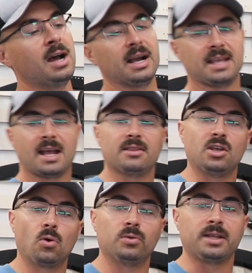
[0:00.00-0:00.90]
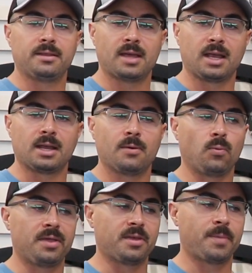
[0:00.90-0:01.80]
Again, the only thing
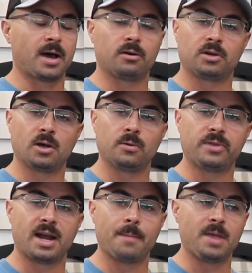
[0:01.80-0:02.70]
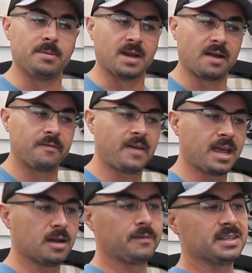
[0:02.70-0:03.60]
with the powder coat that I'm maybe not a
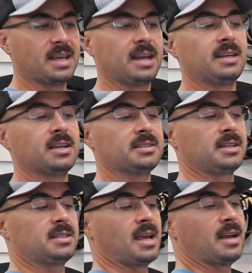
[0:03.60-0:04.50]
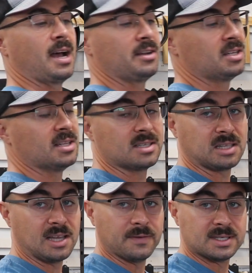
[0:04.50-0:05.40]
fan of is that it does extend onto the
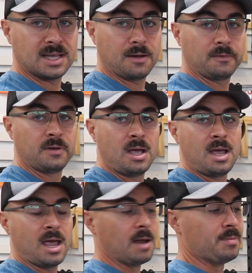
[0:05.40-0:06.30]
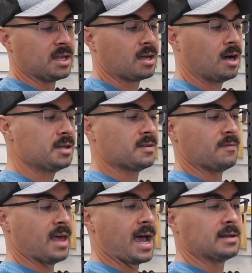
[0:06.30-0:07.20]
sleeve itself. And because of
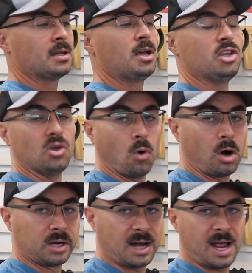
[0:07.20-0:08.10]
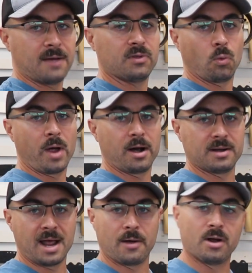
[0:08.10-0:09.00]
that, you are gonna have the wear
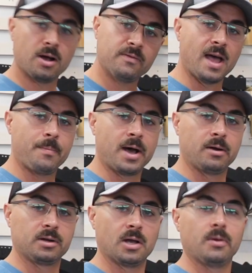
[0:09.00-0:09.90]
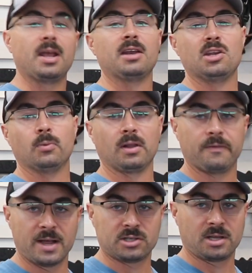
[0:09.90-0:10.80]
down of that powder coat and you will
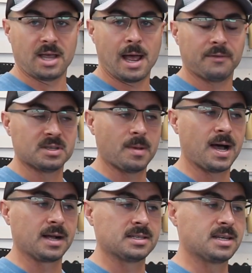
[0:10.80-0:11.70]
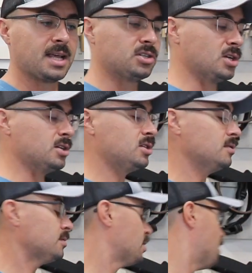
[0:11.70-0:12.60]
eventually have some oxidation issues.